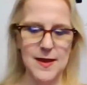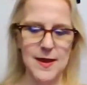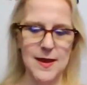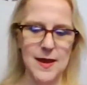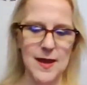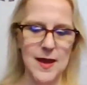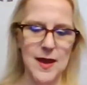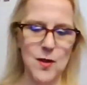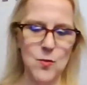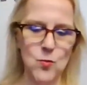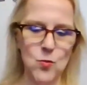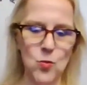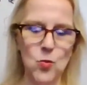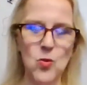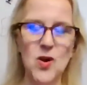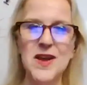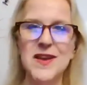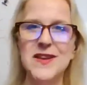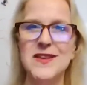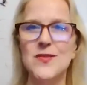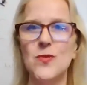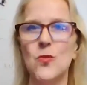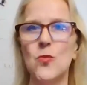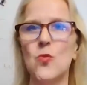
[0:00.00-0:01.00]
And
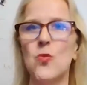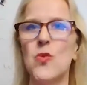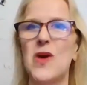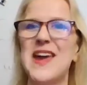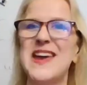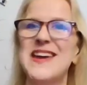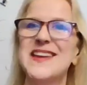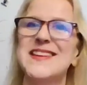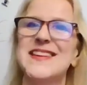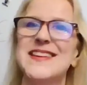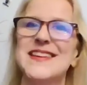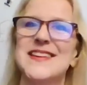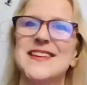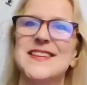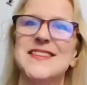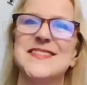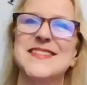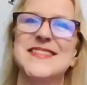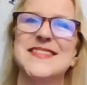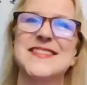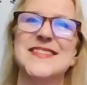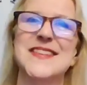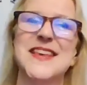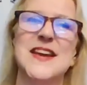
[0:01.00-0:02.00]
what wait
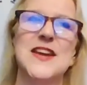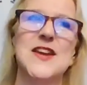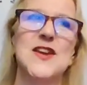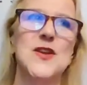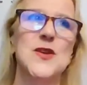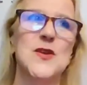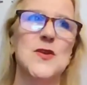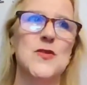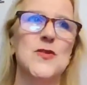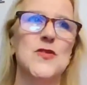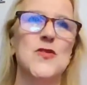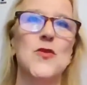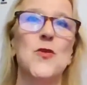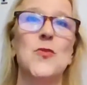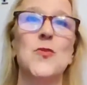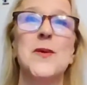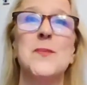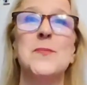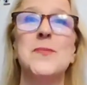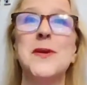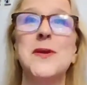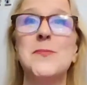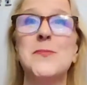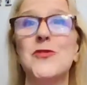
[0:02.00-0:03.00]
is, it's like, so
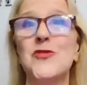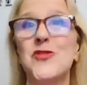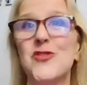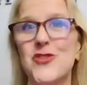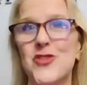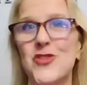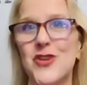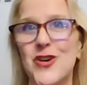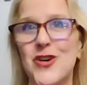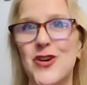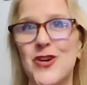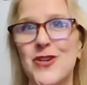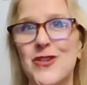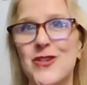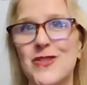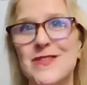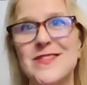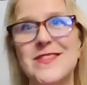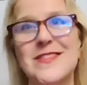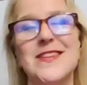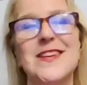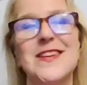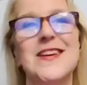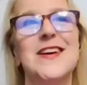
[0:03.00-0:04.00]
when people stall
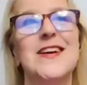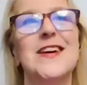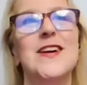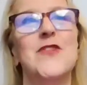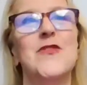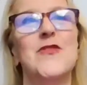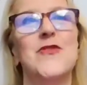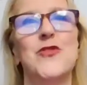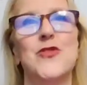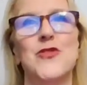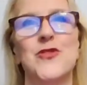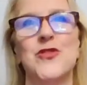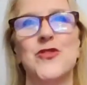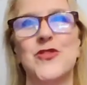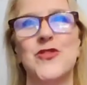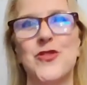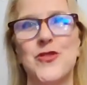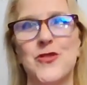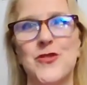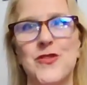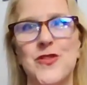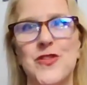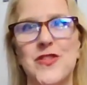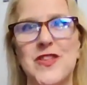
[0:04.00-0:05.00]
for
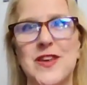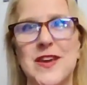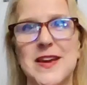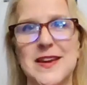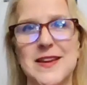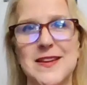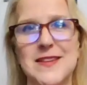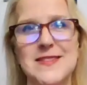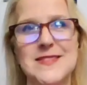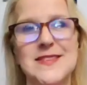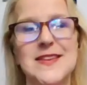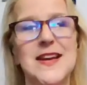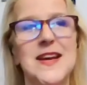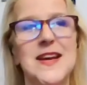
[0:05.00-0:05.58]
certain things,